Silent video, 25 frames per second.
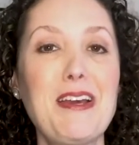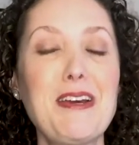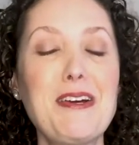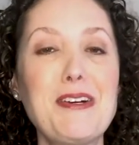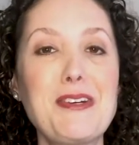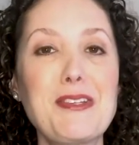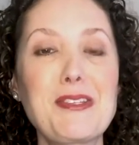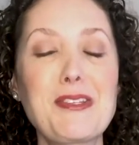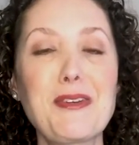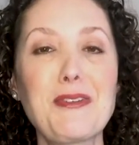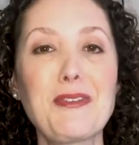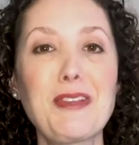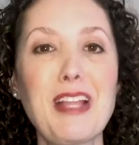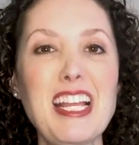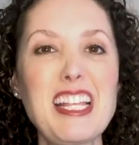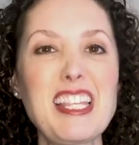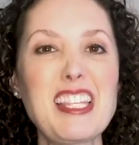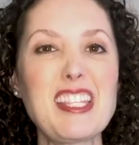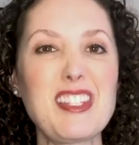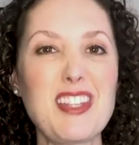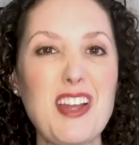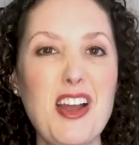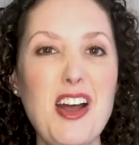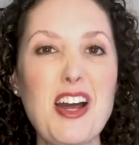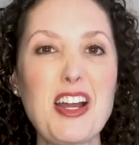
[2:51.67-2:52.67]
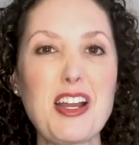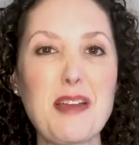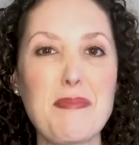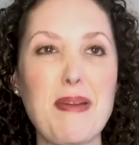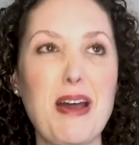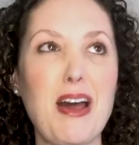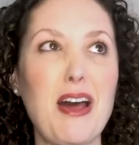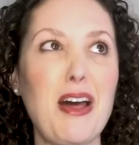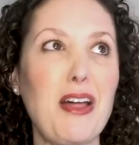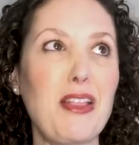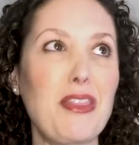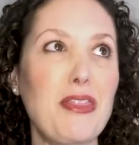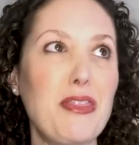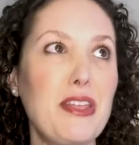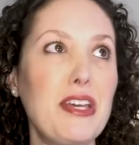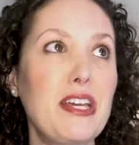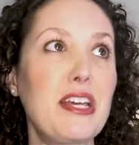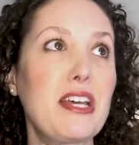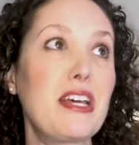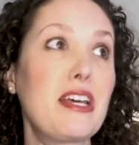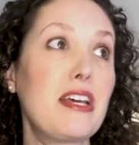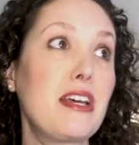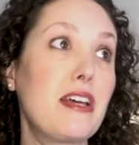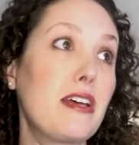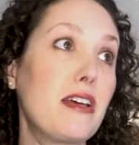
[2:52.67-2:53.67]
So let's talk about
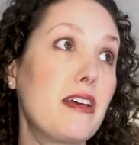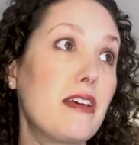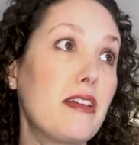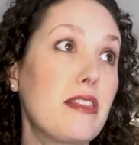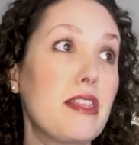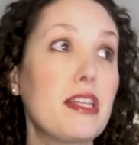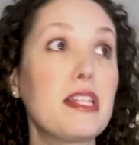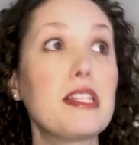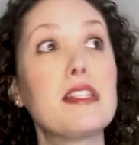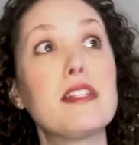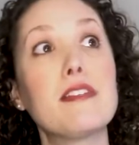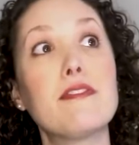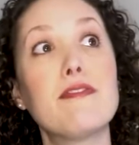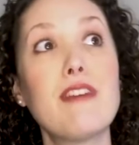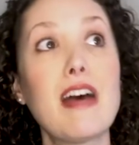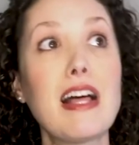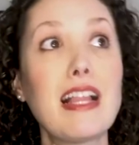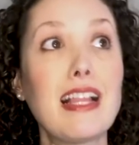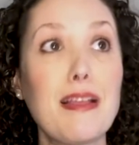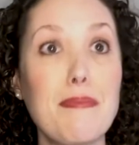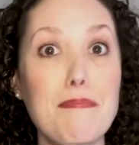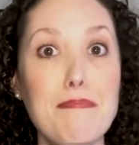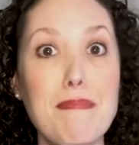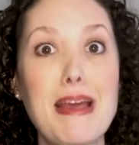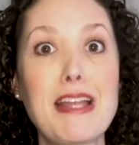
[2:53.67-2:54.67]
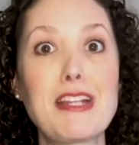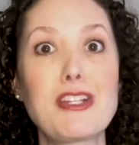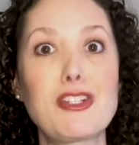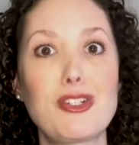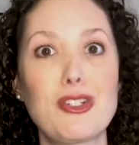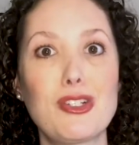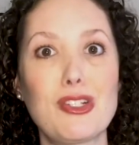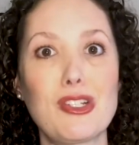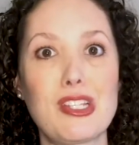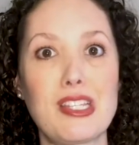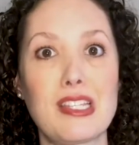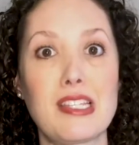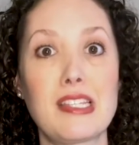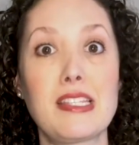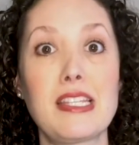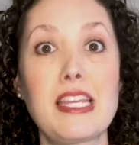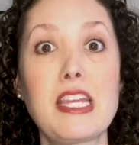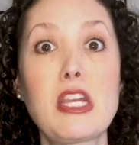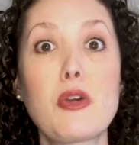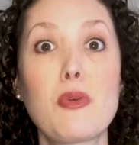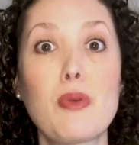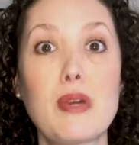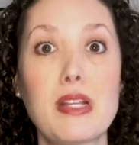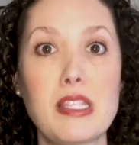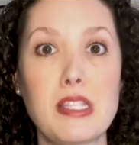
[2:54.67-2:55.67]
the developmental
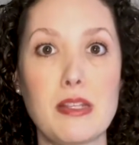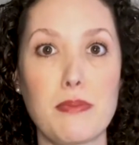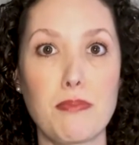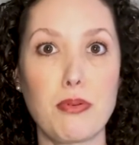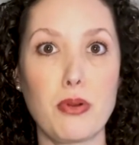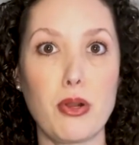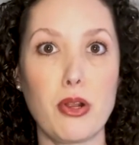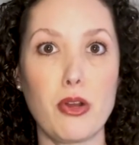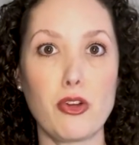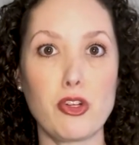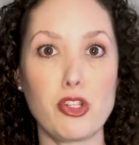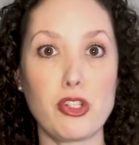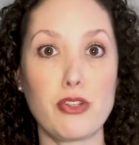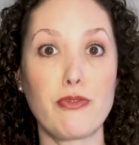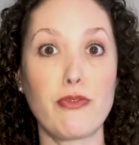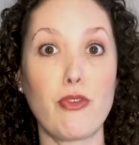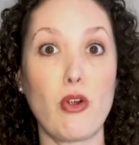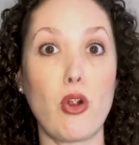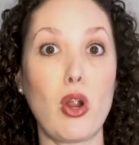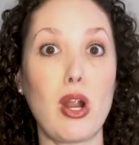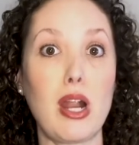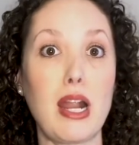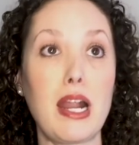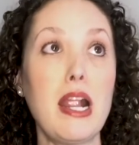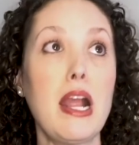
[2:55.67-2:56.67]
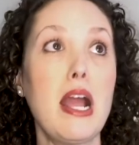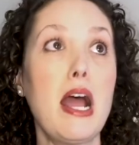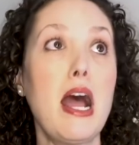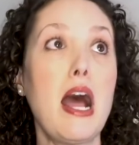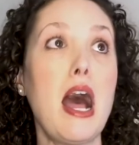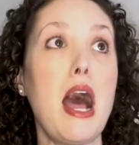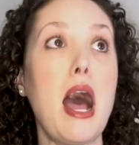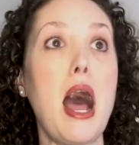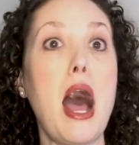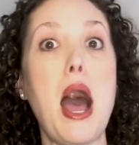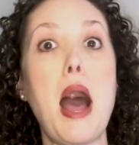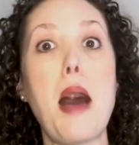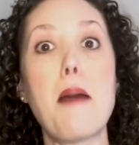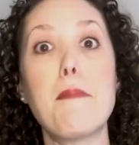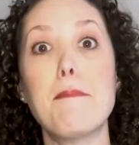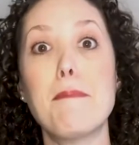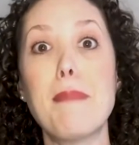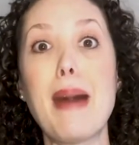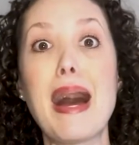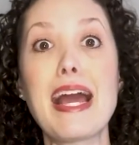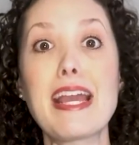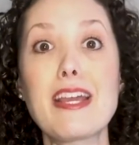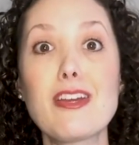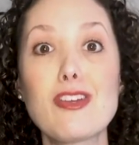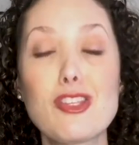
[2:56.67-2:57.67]
sequence approach for
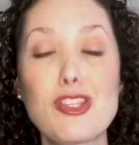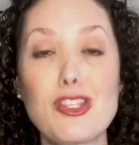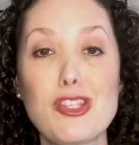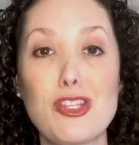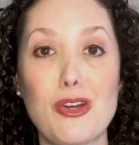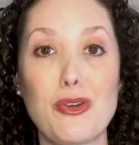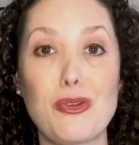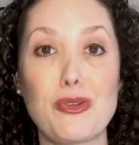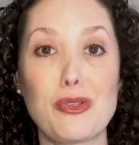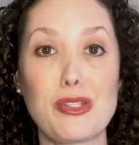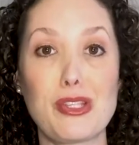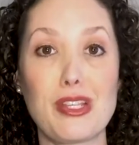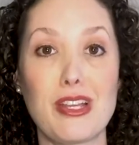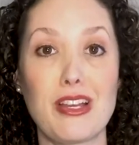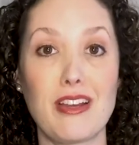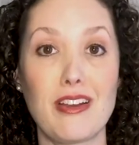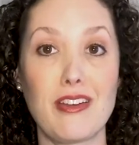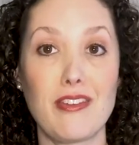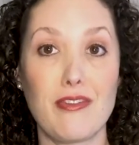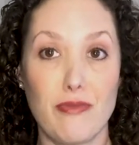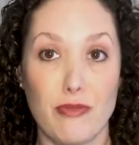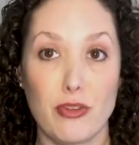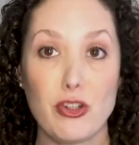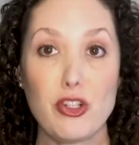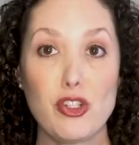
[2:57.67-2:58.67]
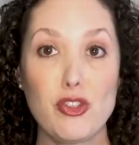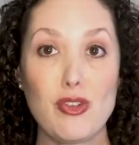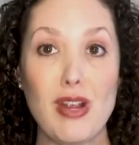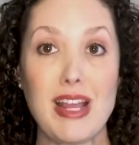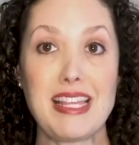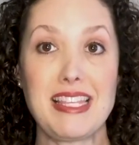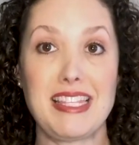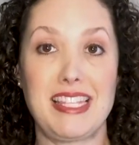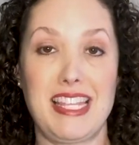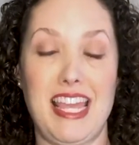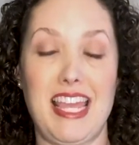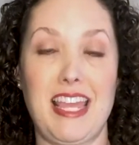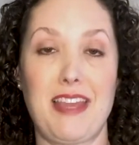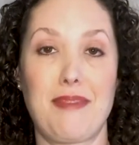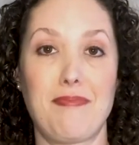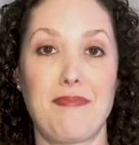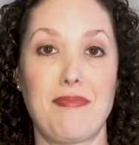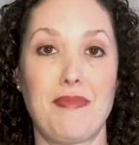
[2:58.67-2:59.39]
milestones for dressing.